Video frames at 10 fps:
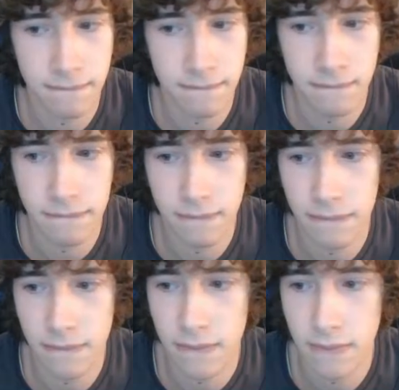
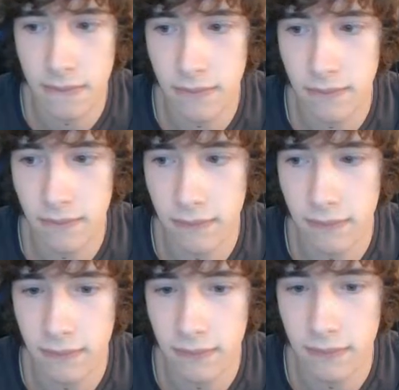
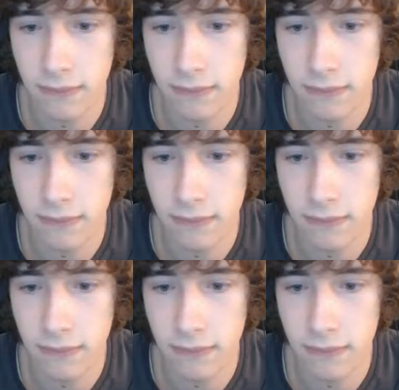[no speech]